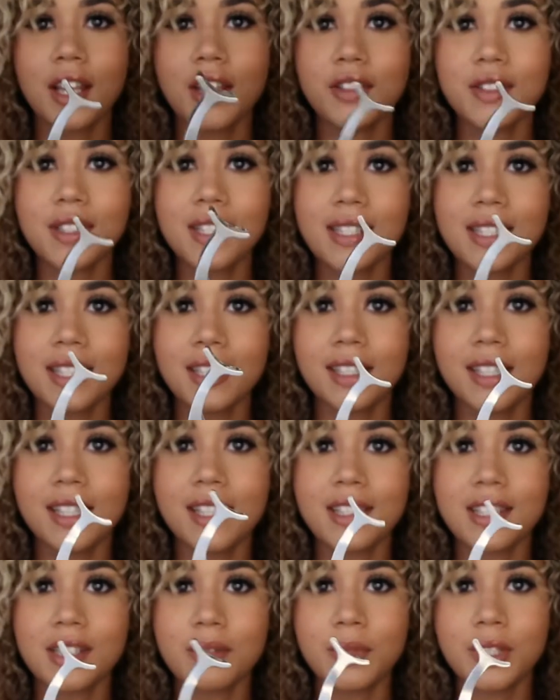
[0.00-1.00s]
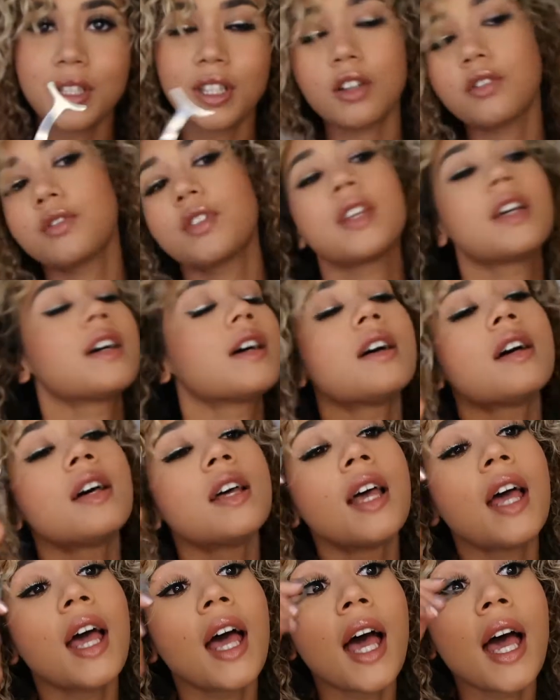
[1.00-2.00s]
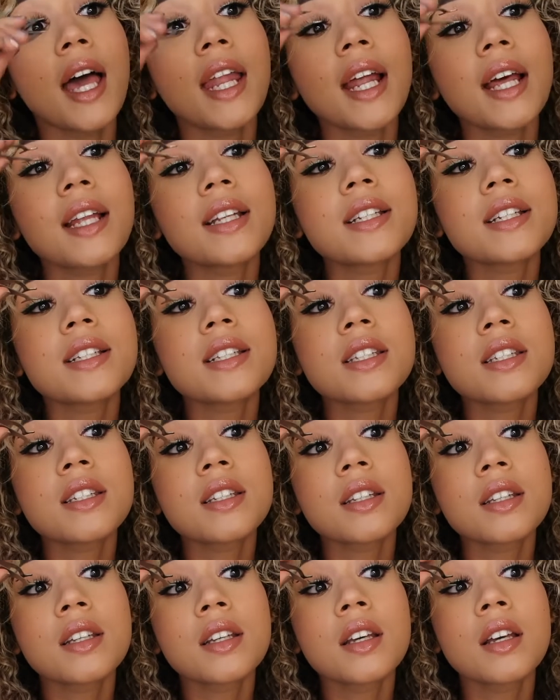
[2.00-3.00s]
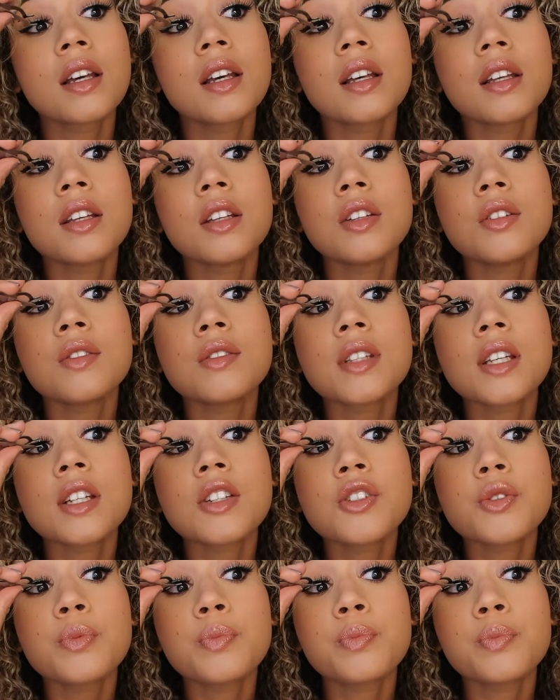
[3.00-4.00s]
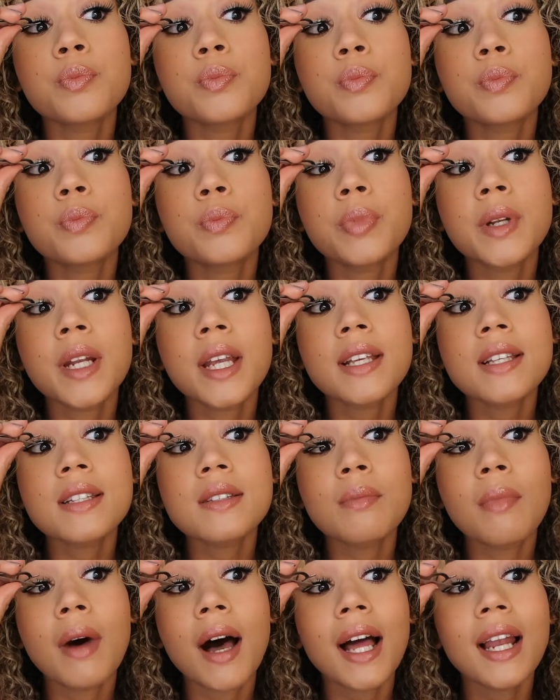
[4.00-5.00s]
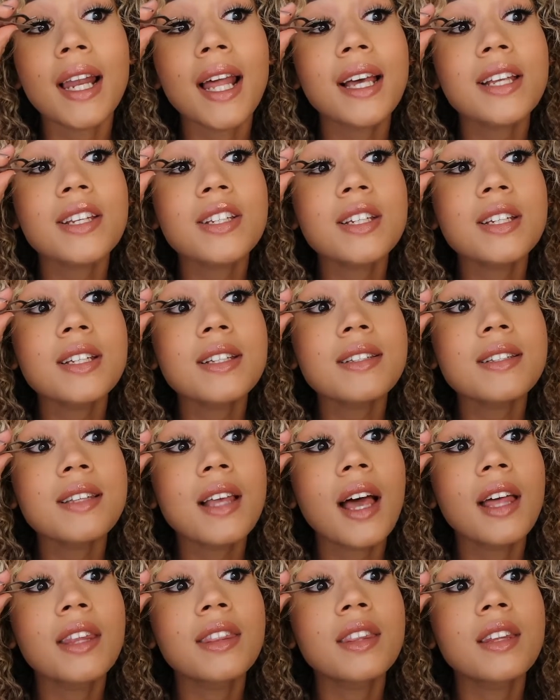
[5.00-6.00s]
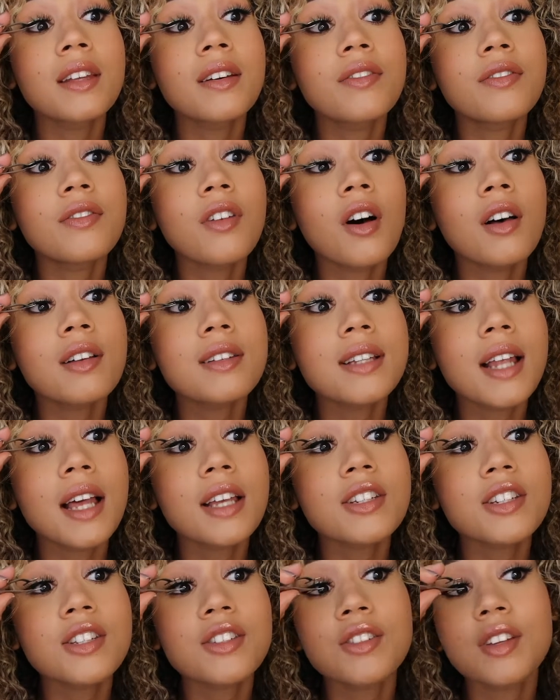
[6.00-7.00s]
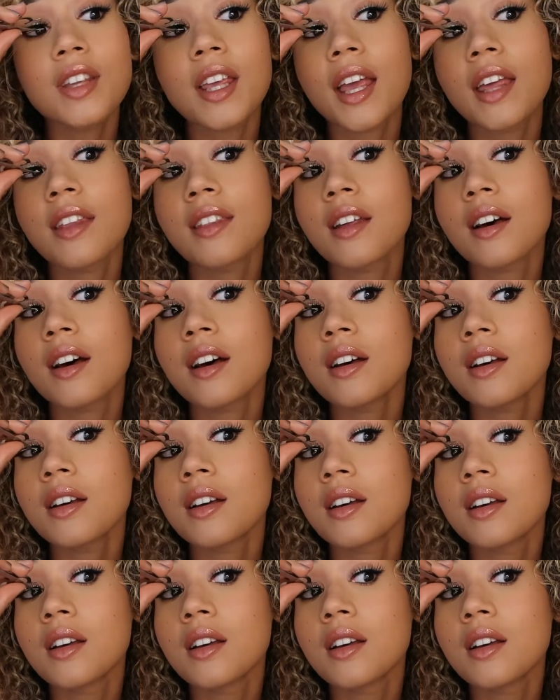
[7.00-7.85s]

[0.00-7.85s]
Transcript: I use this little instrument over here, and I just use it to press my lashes and the false lashes together.